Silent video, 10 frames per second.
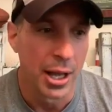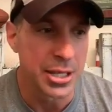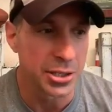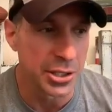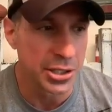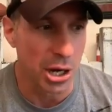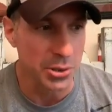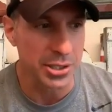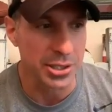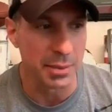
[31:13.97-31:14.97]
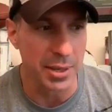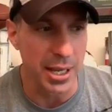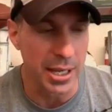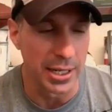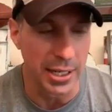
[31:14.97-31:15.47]
and so these coaches get
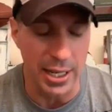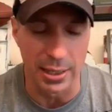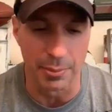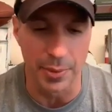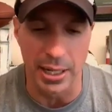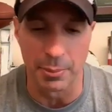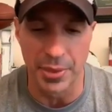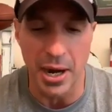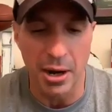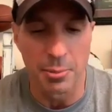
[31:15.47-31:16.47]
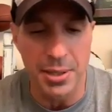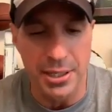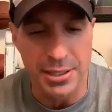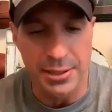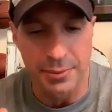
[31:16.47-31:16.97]
me in, and I'm and I'm there
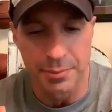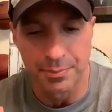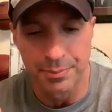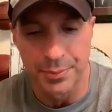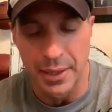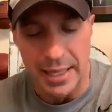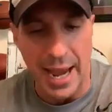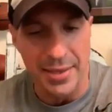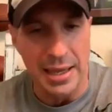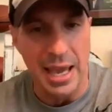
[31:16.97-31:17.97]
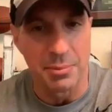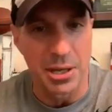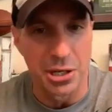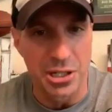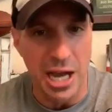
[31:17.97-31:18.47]
because the guy that gave
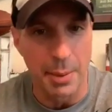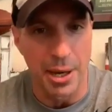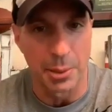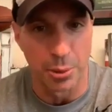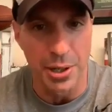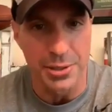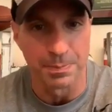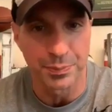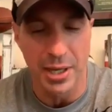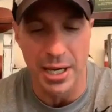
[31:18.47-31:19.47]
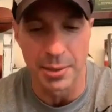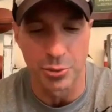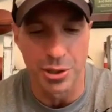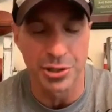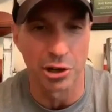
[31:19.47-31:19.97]
me a job out of prison, a guy
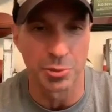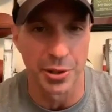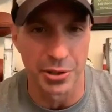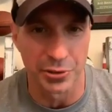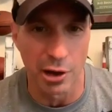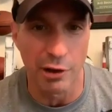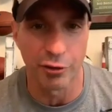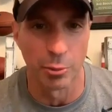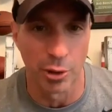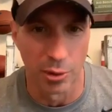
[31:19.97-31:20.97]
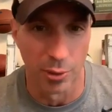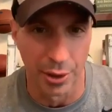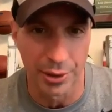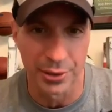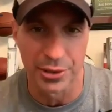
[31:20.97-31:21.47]
named Chris Kirchner at this law firm where I
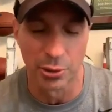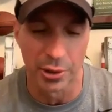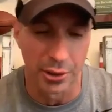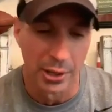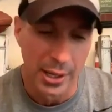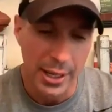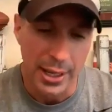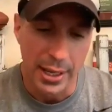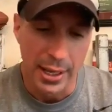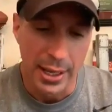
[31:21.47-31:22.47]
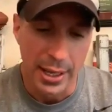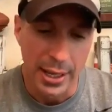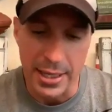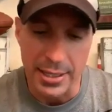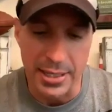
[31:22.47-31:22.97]
work, this lawyer.
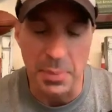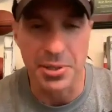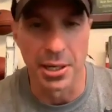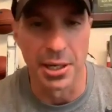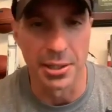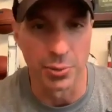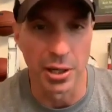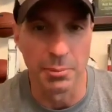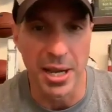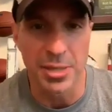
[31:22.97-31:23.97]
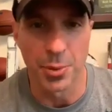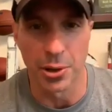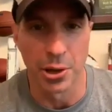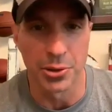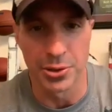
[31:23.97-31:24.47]
His stepson is one of the
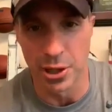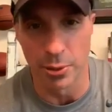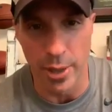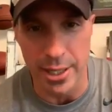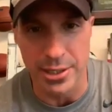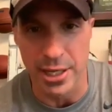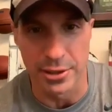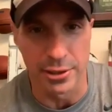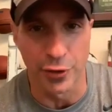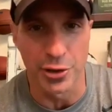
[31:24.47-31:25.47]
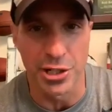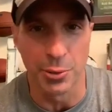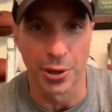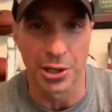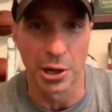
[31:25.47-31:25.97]
baseball coaches there at Wright State. It's his first
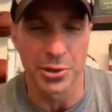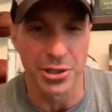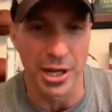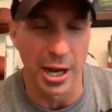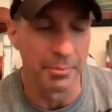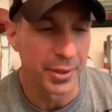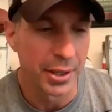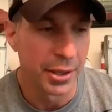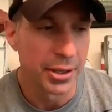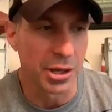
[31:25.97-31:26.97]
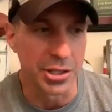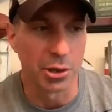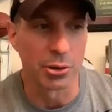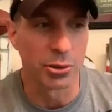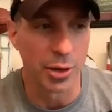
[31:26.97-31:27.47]
D one coaching job. So I
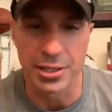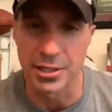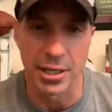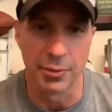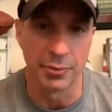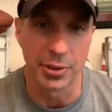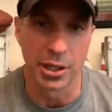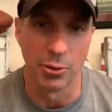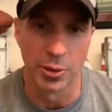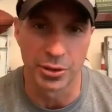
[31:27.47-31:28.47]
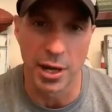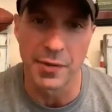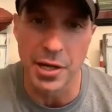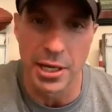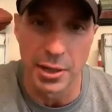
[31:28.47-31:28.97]
told Chris, I said, you know, when
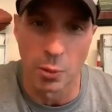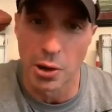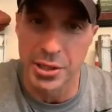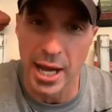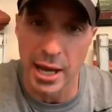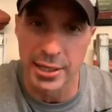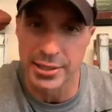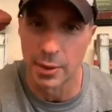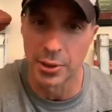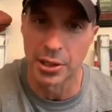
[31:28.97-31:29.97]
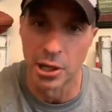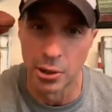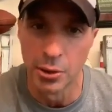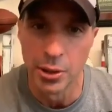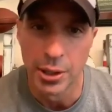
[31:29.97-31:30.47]
Trevin can get it worked out, I said, I want to
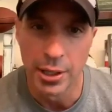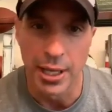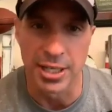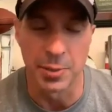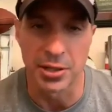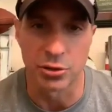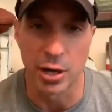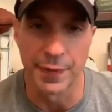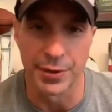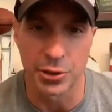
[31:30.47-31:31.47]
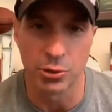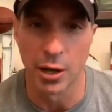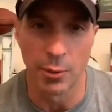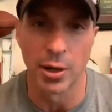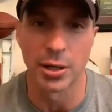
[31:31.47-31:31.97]
go and speak to Trevin's
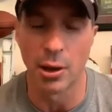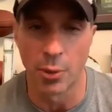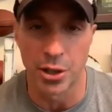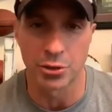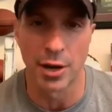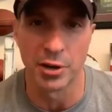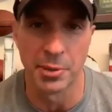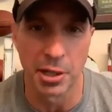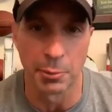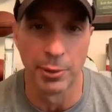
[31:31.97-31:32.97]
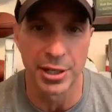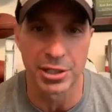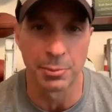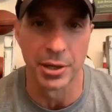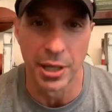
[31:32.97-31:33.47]
school. I want, I want Trevin to be able to bring
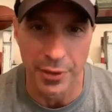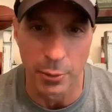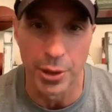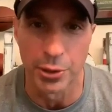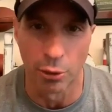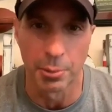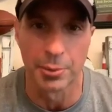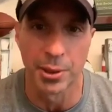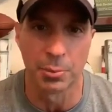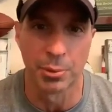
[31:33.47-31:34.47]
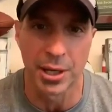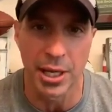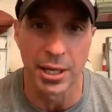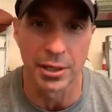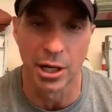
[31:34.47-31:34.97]
something in they wouldn't normally be able to
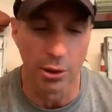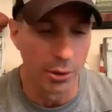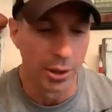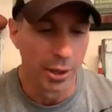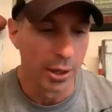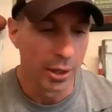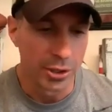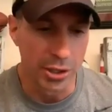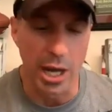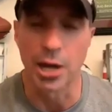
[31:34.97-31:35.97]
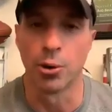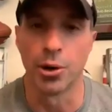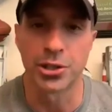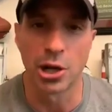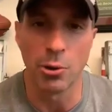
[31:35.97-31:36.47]
bring in, you know, John
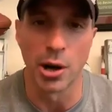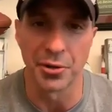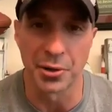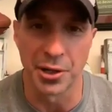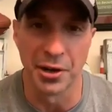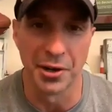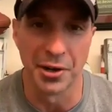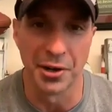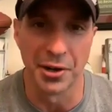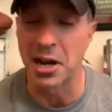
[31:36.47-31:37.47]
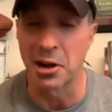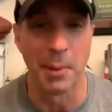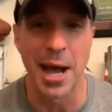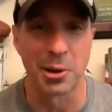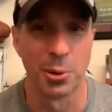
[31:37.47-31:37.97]
Gordon's co-author, you know, and I don't
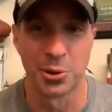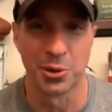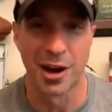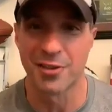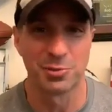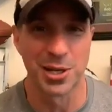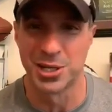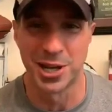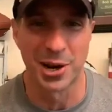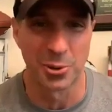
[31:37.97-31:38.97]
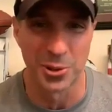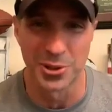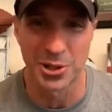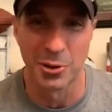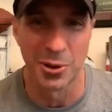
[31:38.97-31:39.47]
mind going through life as being John
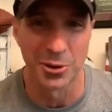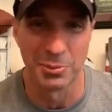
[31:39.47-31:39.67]
Gordon's co-author.